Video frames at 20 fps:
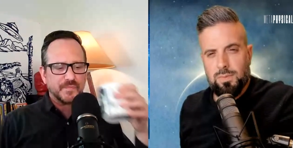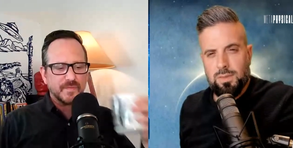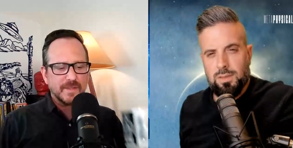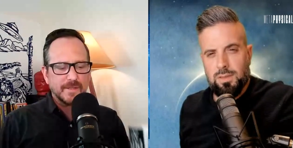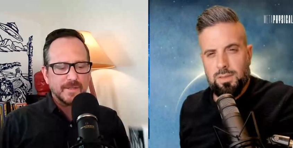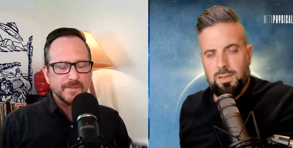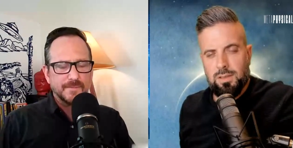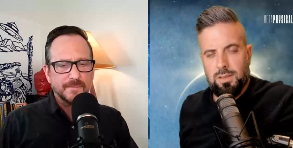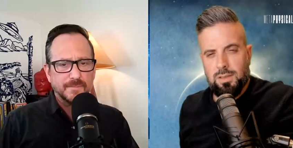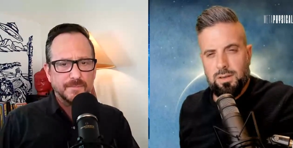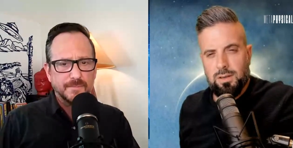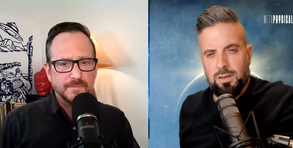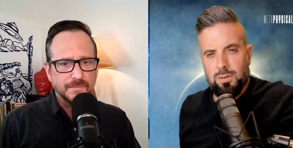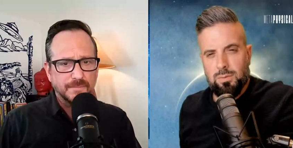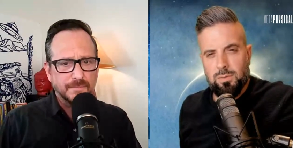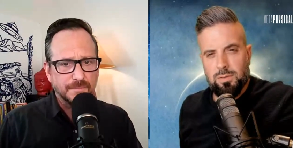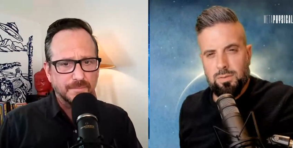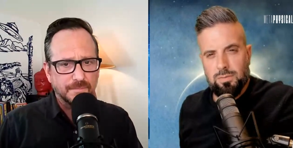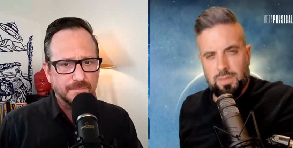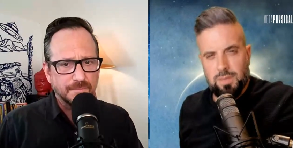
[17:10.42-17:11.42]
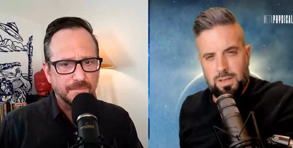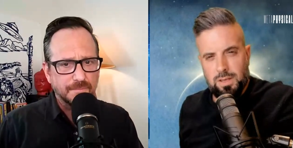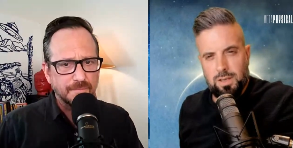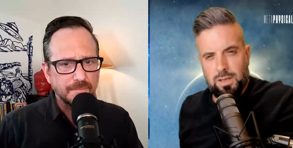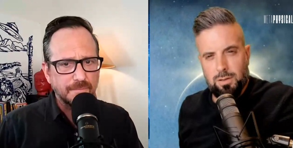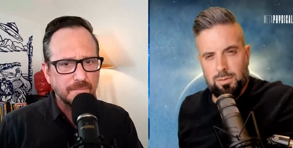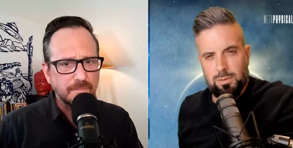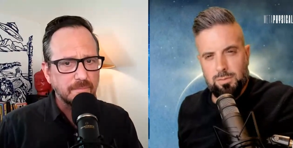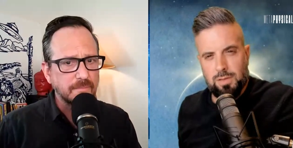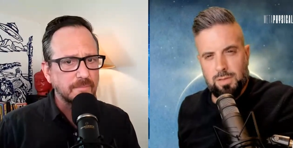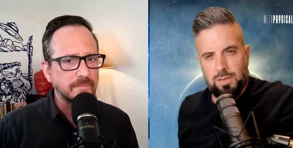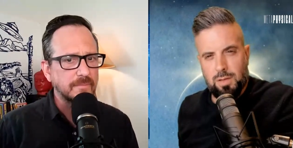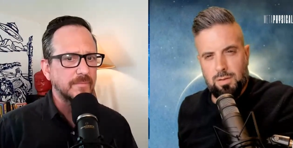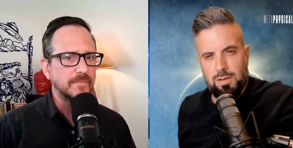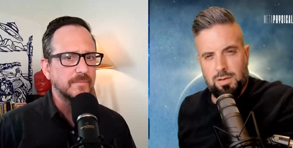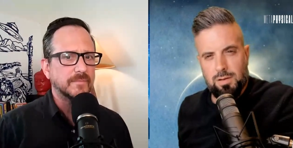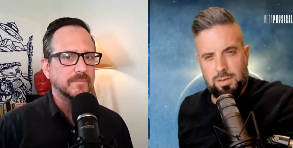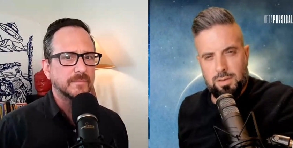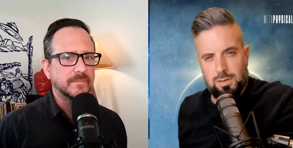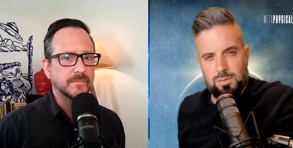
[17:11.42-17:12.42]
Speaker 1: you know the videos out
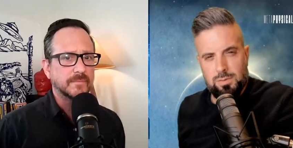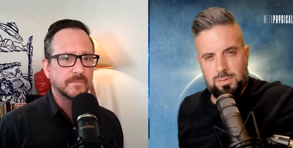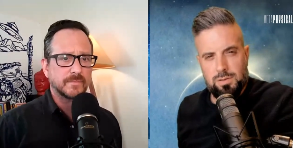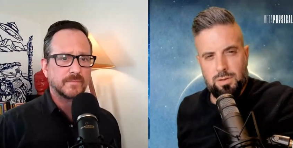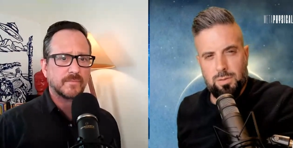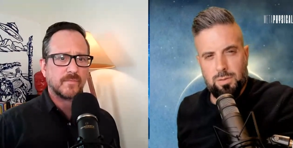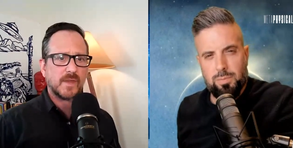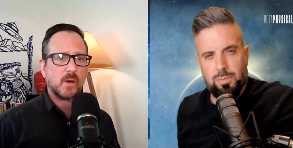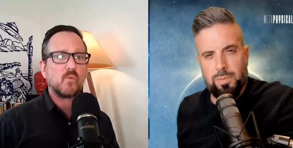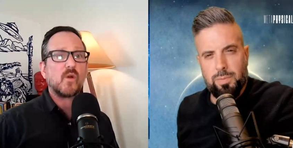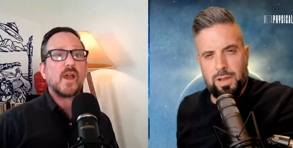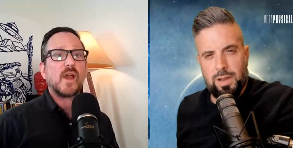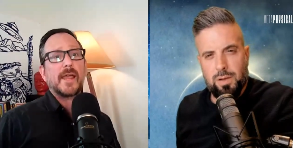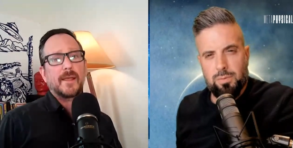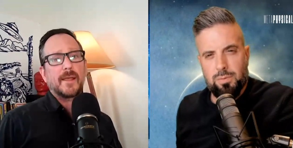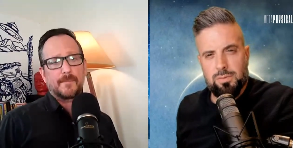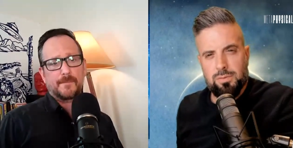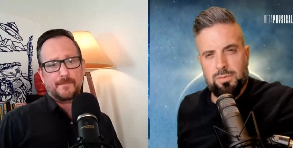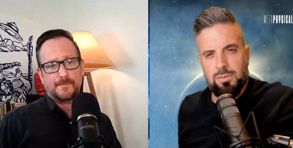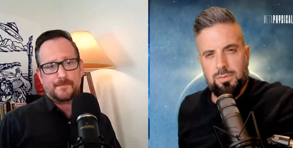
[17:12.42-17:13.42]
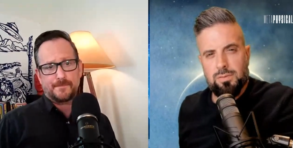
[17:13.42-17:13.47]
on youtube about right.